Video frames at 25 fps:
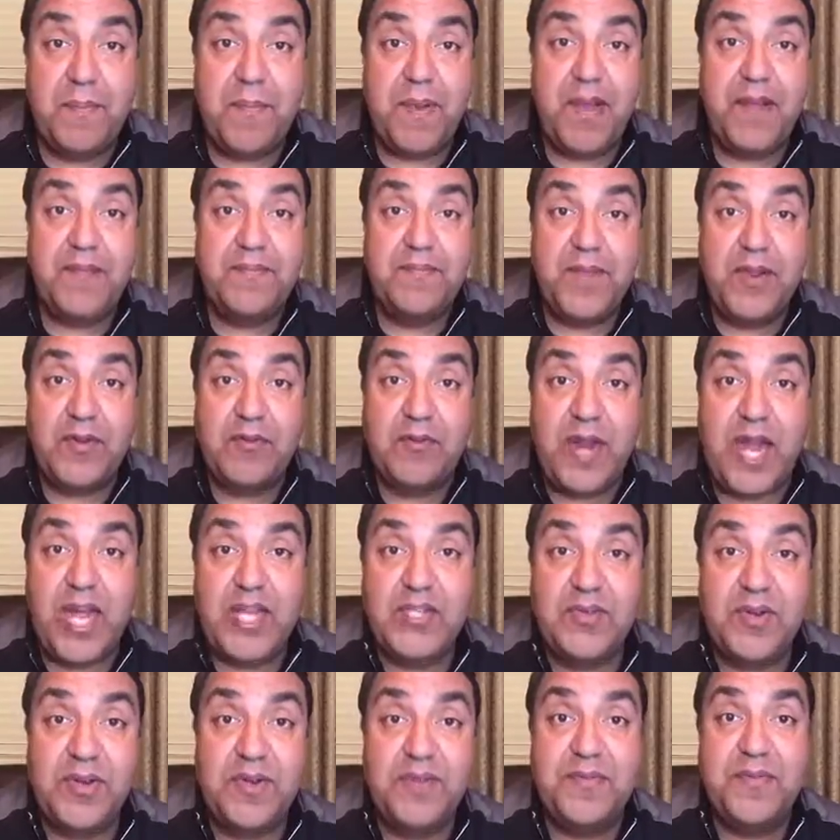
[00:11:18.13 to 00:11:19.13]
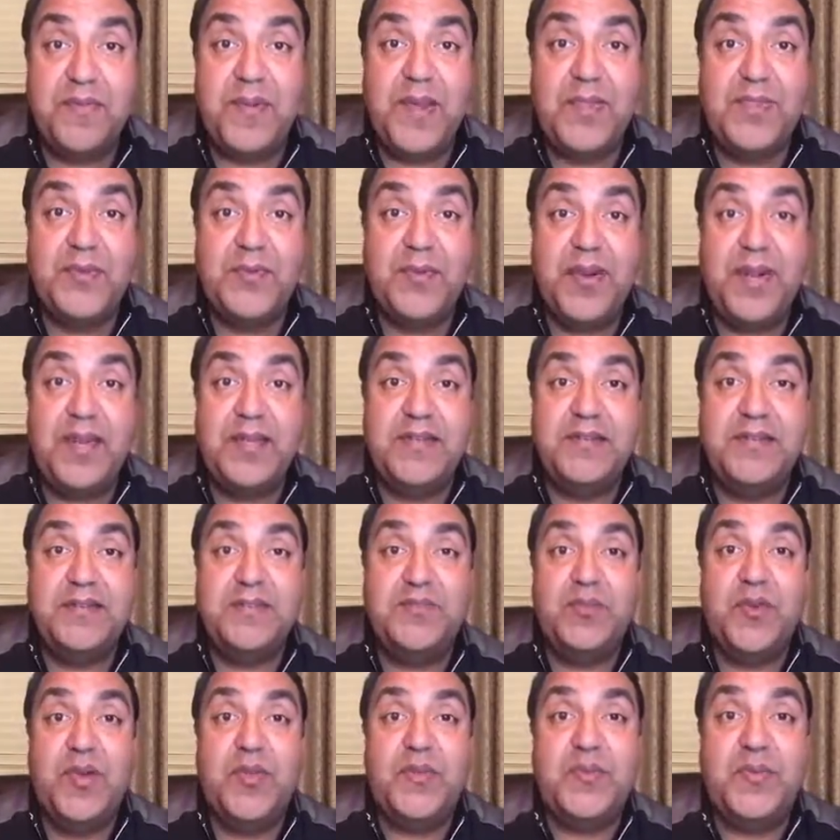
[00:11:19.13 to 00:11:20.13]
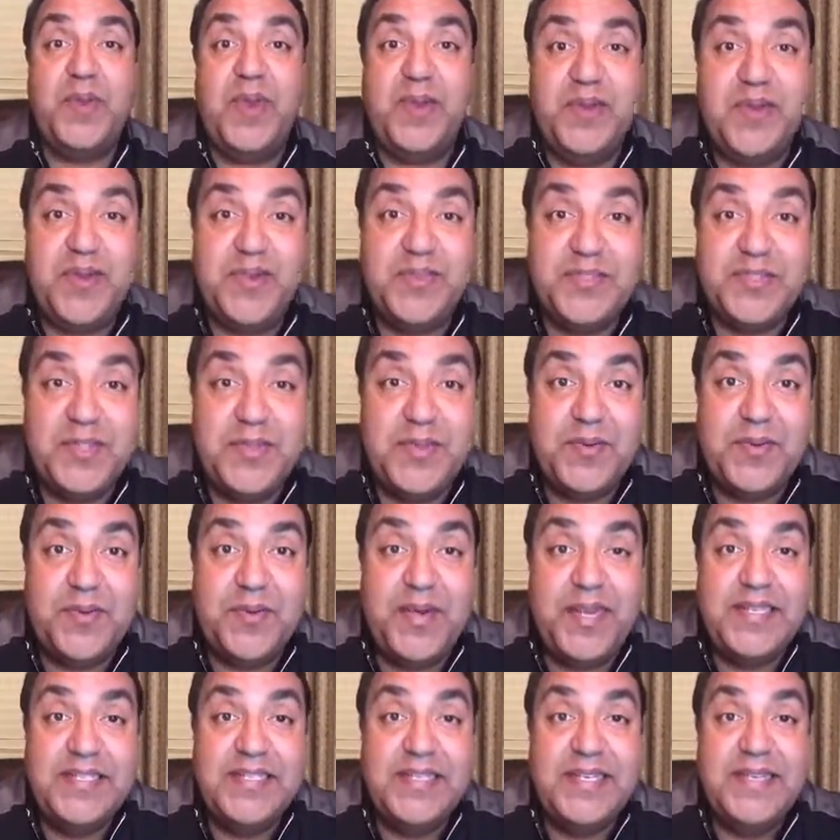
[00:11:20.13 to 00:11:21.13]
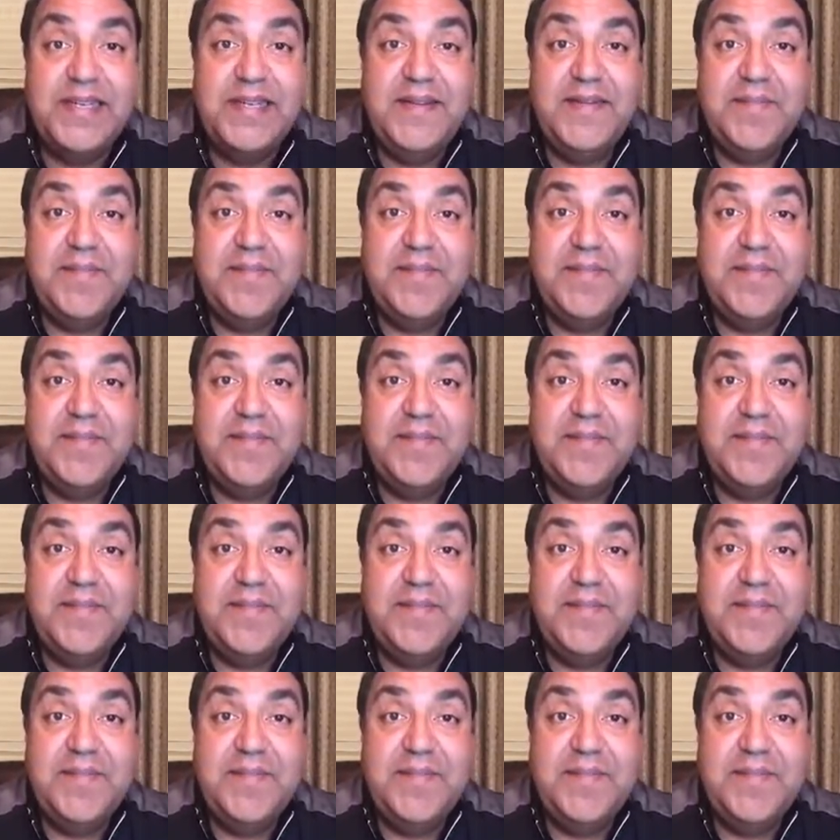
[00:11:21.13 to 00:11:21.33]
I graduated from 8th grade and 12th grade and all those other grades.